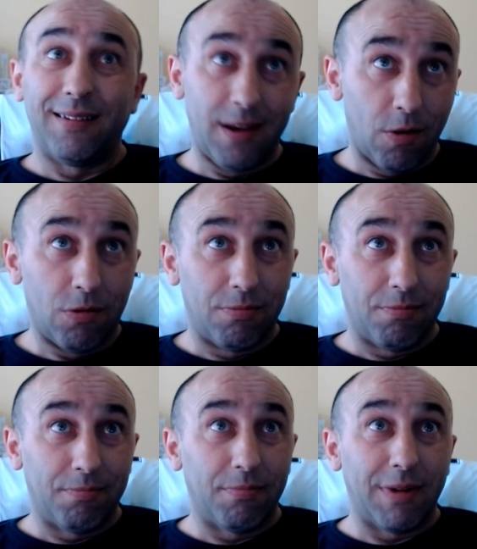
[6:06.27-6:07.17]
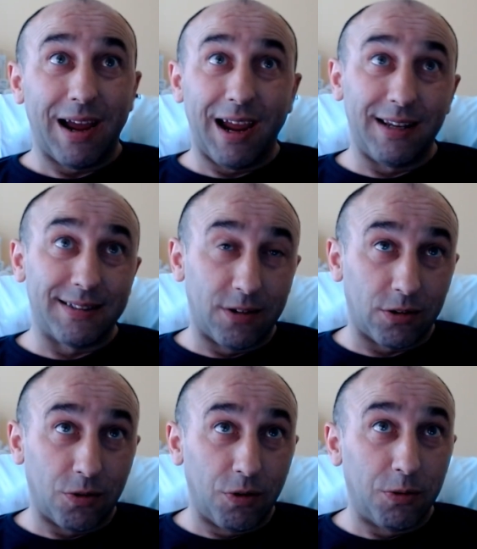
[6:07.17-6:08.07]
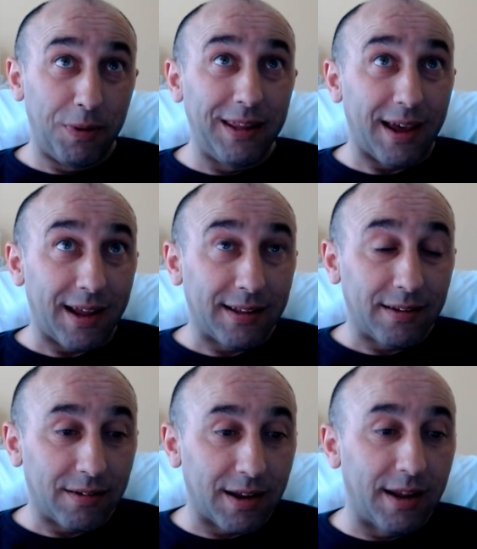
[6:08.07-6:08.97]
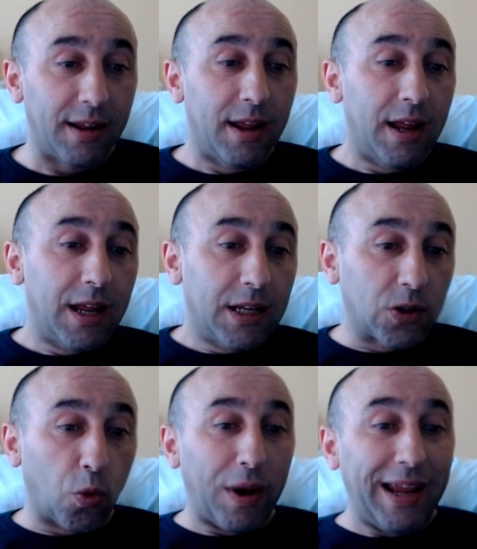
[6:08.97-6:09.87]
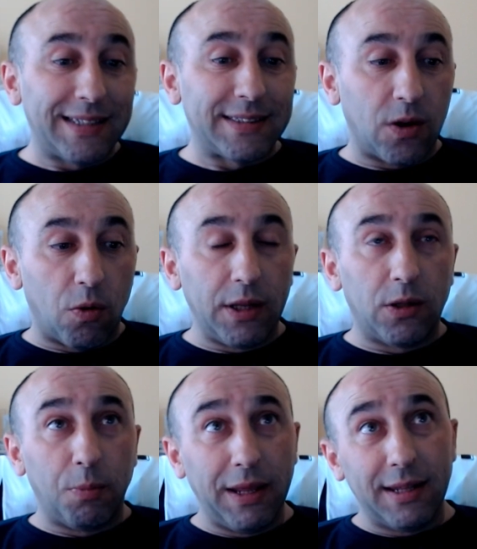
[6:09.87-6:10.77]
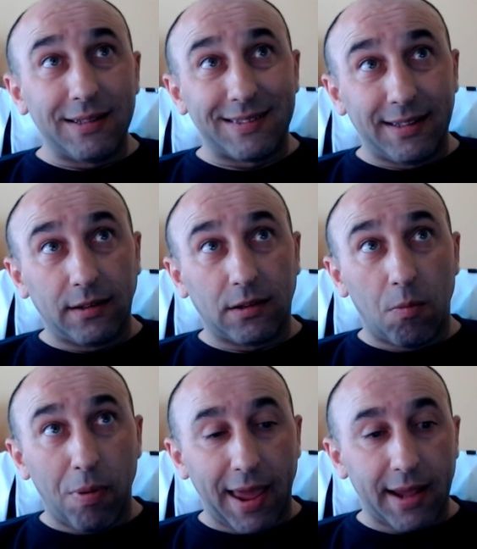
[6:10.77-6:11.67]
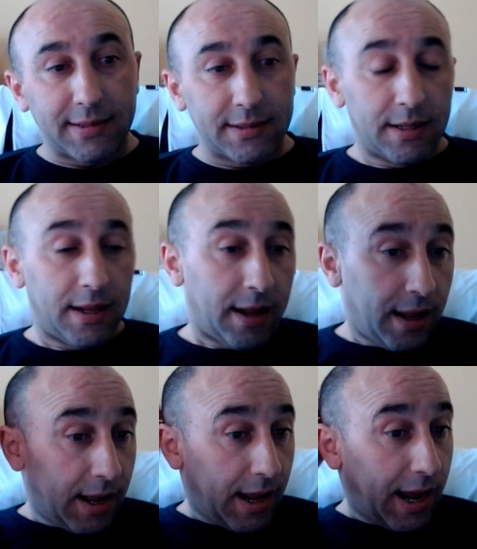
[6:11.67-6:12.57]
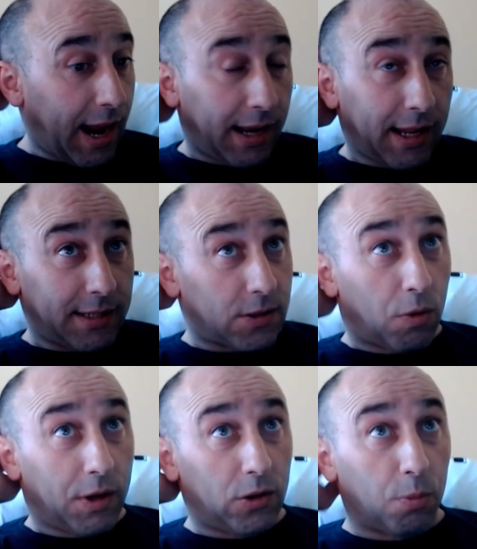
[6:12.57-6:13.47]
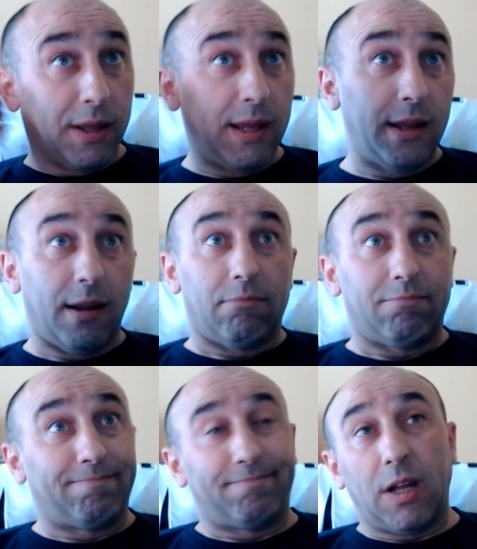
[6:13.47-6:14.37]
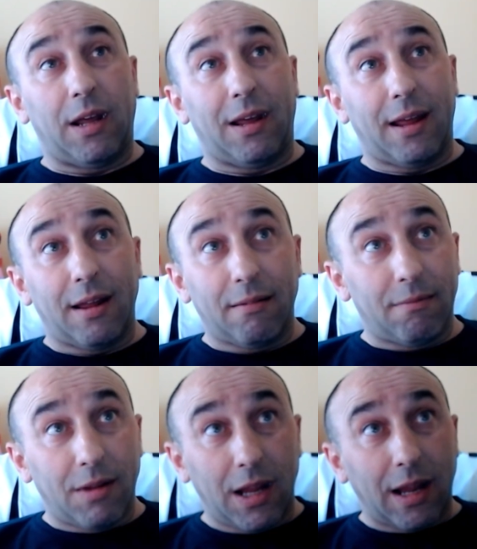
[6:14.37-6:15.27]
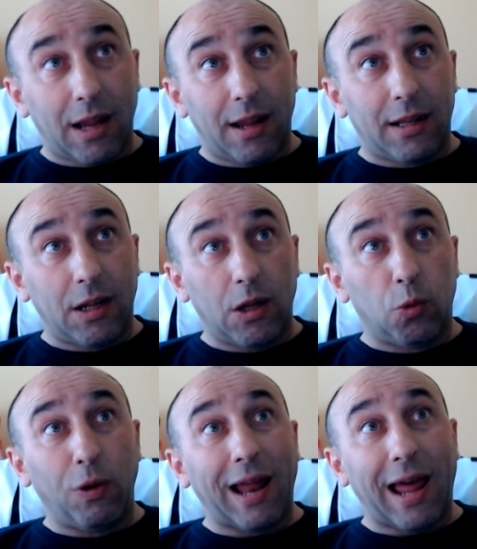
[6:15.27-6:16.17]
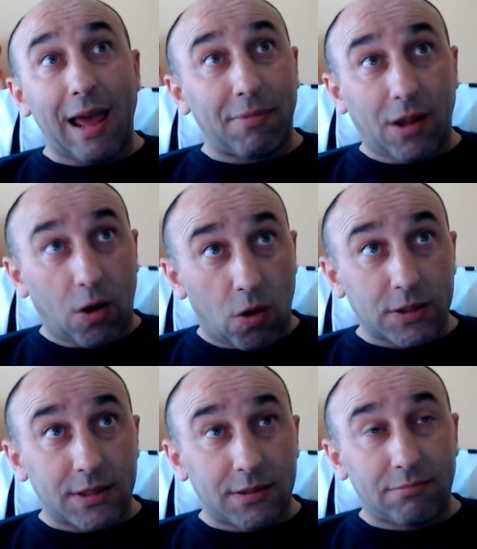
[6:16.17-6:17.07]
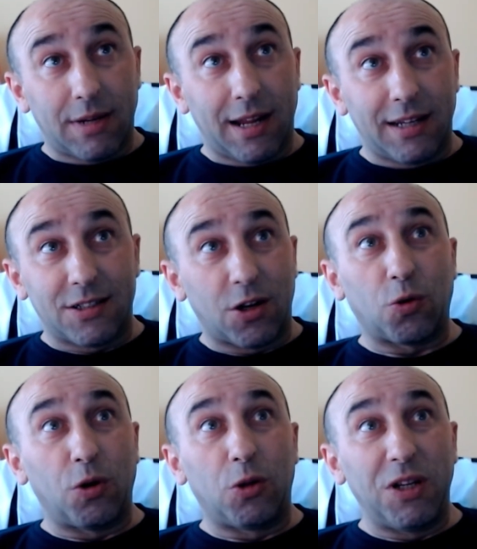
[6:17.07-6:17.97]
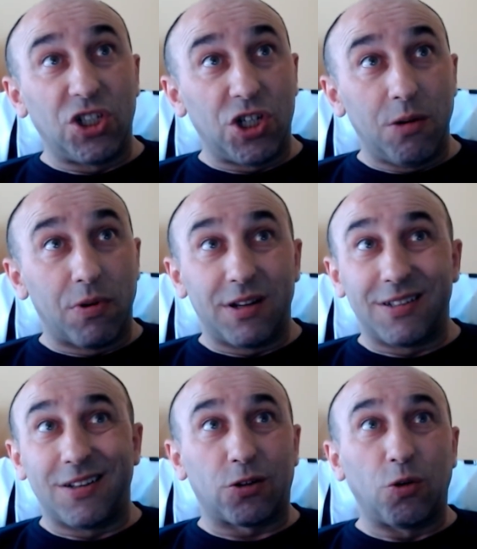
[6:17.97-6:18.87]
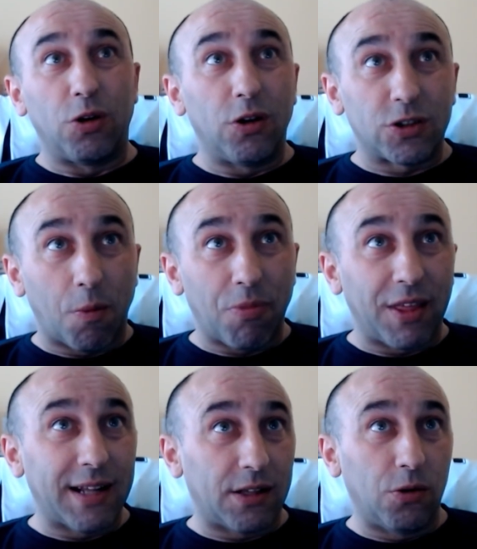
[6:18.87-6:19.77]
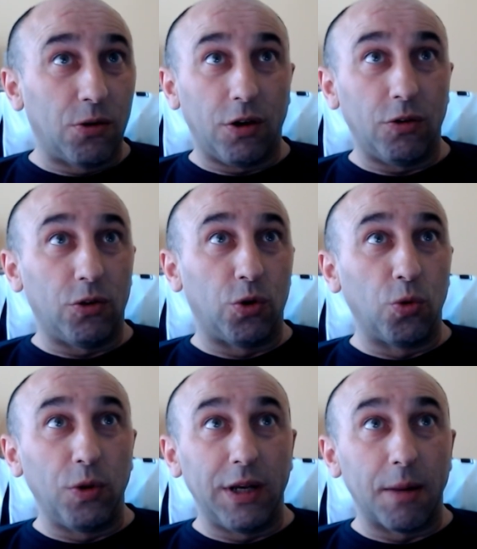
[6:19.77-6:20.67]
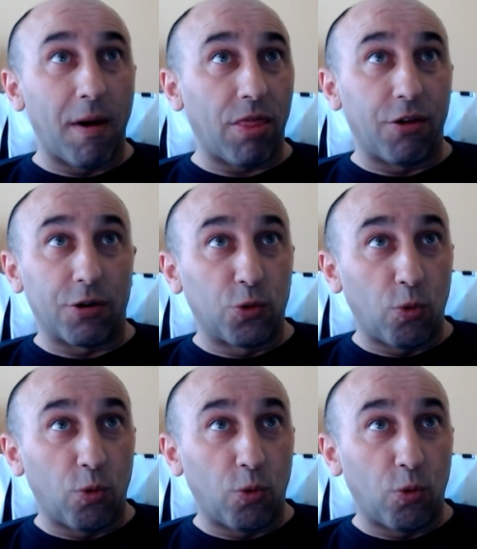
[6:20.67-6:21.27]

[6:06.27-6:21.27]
No, it's not going to be that, okay? So it's going to be still complex, and it's going to be, it will have costs. It's not going to be cheaper. It's not going something that you're going to do in a month or